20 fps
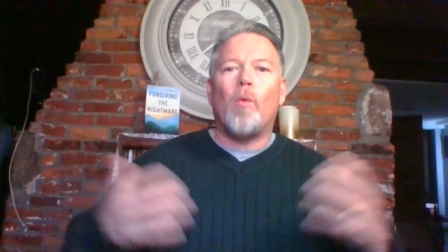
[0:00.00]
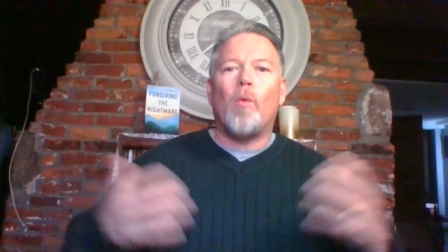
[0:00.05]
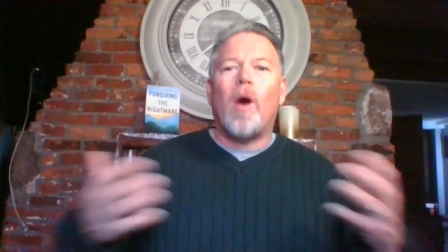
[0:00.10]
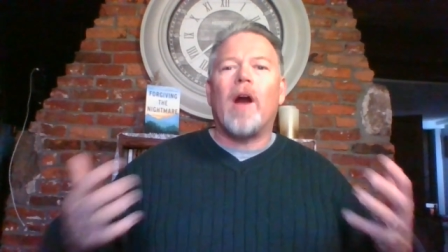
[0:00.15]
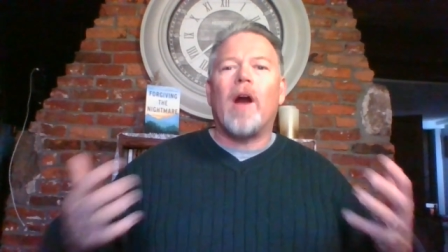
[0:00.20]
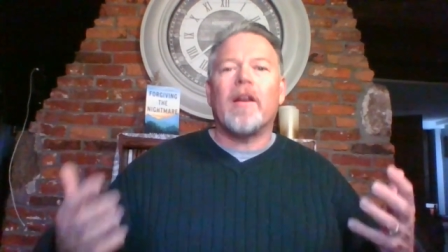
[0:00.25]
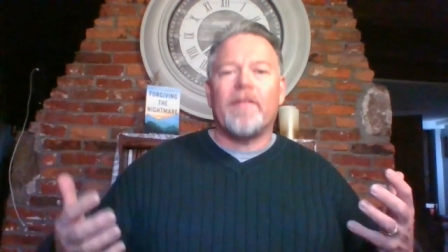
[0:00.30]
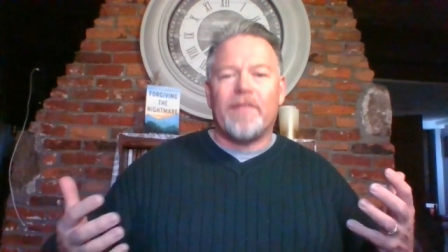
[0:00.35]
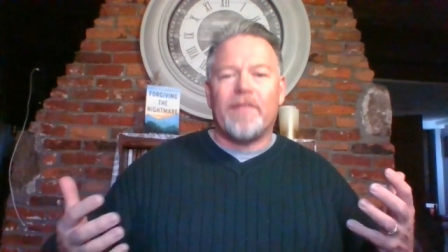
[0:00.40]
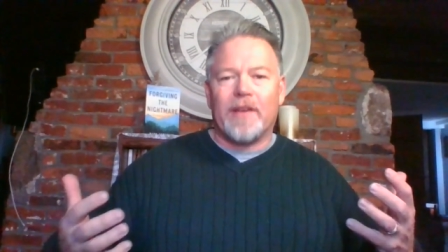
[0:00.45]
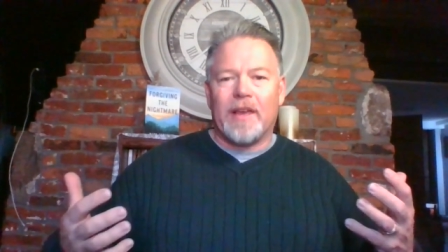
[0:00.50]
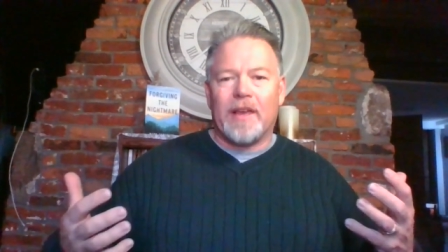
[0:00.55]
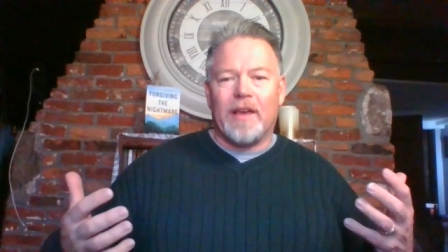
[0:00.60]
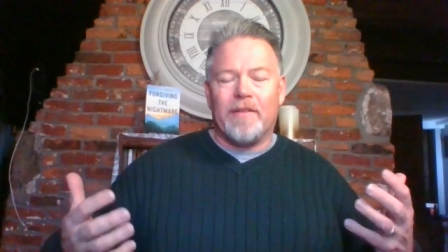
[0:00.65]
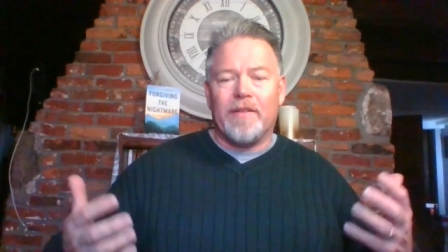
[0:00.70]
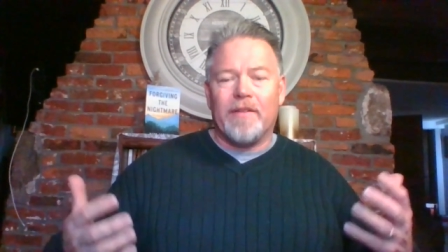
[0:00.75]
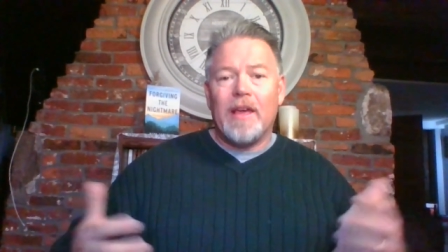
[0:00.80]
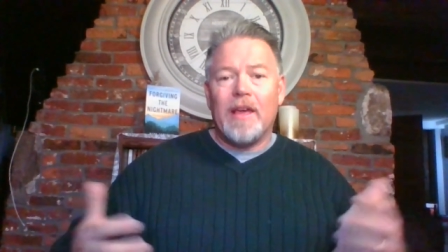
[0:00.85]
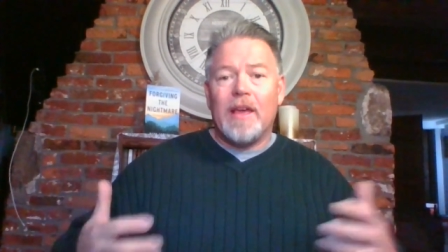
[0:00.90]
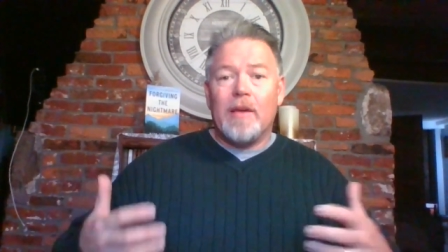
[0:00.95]
want to
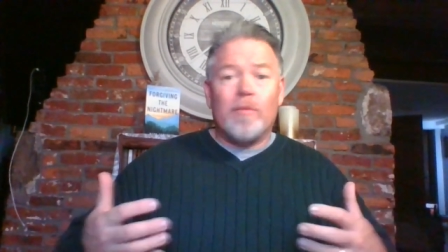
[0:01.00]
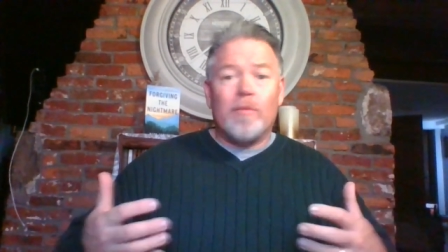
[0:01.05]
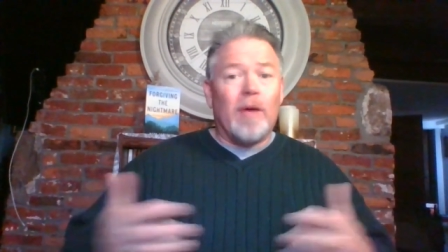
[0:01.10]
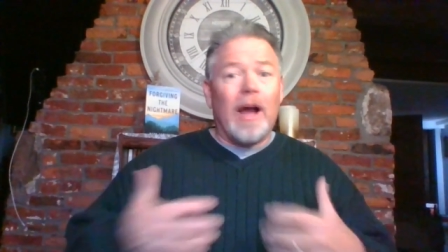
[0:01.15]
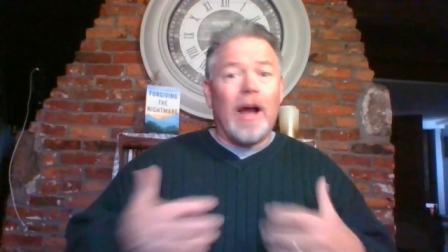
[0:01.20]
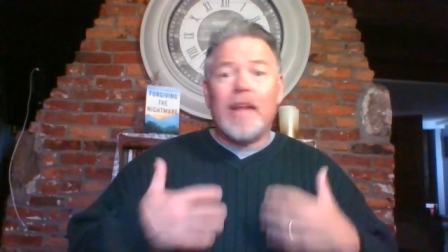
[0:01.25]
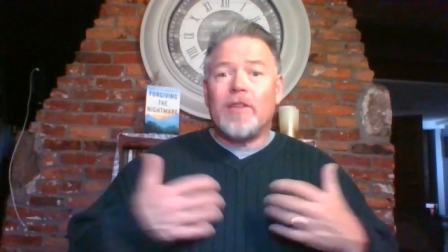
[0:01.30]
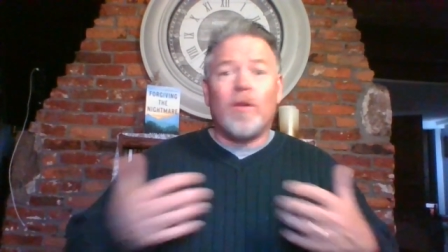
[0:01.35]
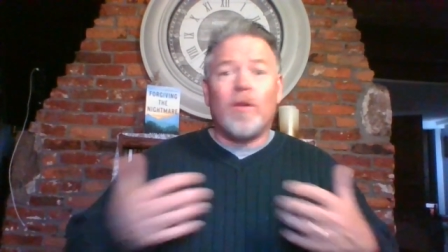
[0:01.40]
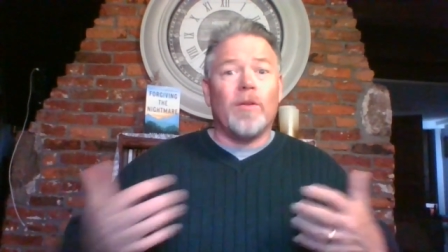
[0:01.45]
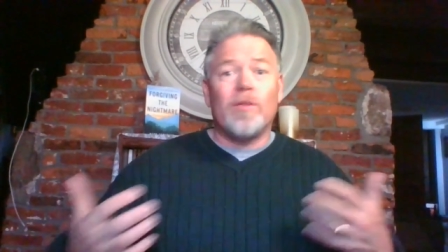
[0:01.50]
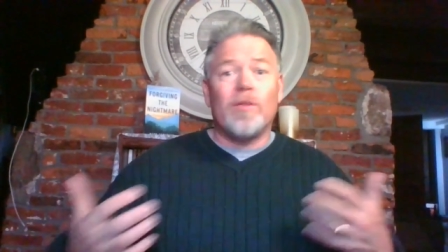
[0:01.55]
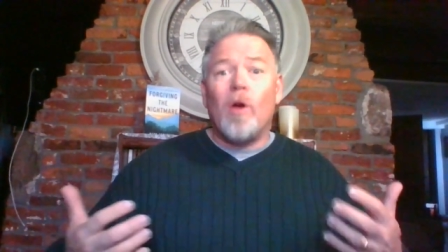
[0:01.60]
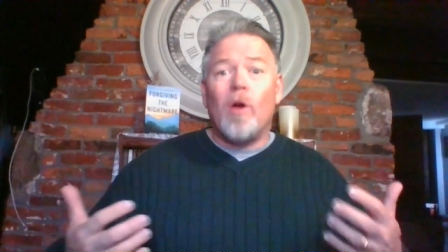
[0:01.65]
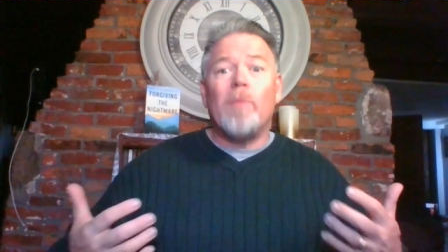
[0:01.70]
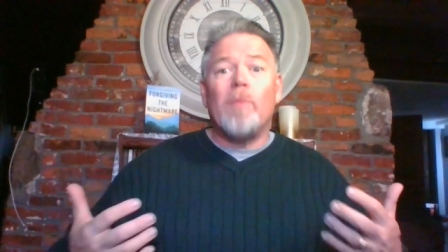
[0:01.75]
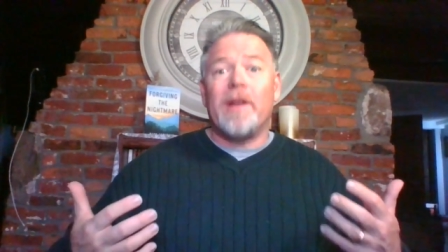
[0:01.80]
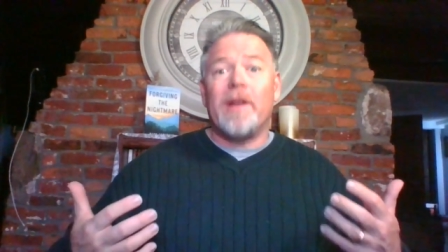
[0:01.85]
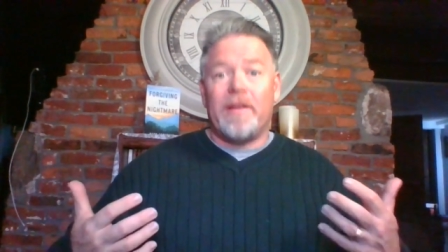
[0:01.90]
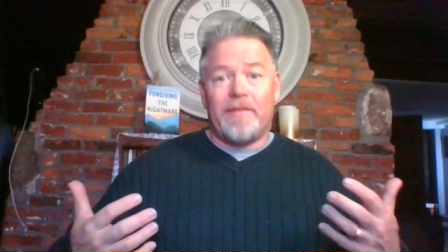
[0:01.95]
forgive well, I told
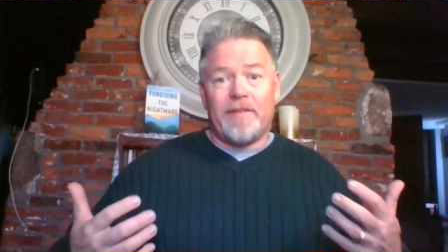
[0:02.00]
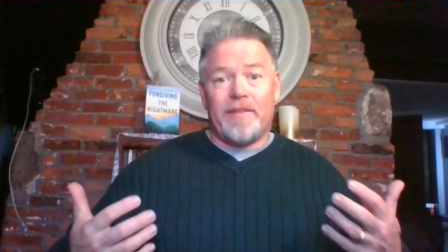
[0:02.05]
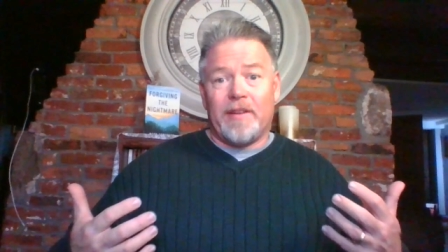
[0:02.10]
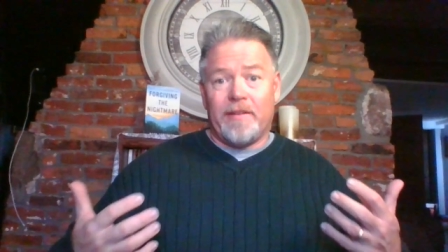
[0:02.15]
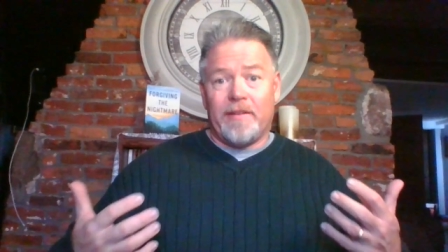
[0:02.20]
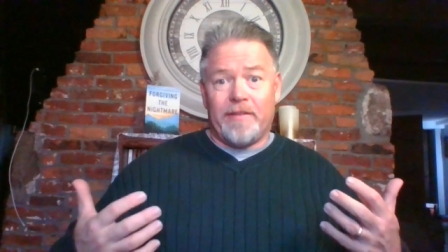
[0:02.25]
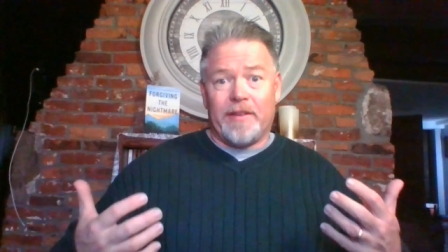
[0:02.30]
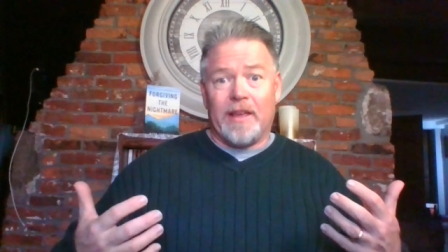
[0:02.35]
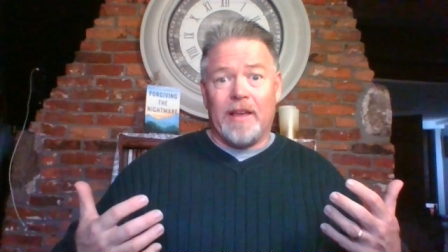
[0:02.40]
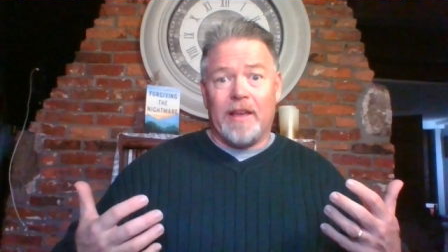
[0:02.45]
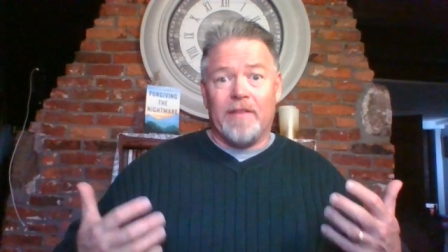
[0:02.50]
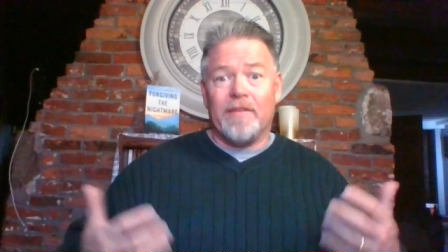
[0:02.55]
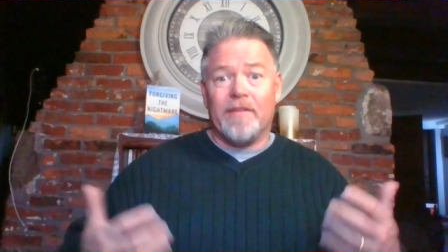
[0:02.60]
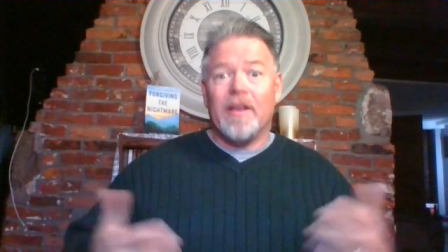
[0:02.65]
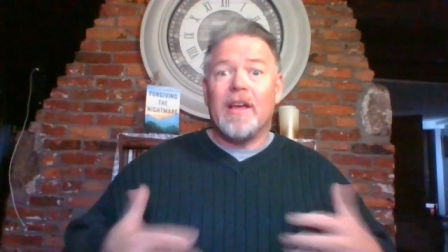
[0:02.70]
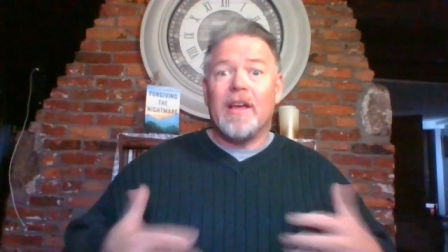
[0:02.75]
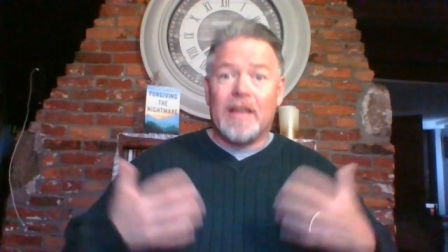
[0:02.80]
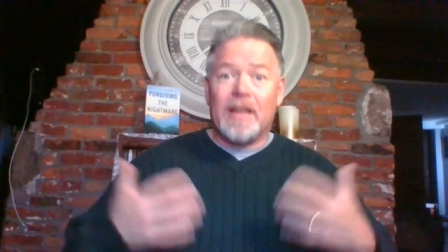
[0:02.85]
nobody to forgive.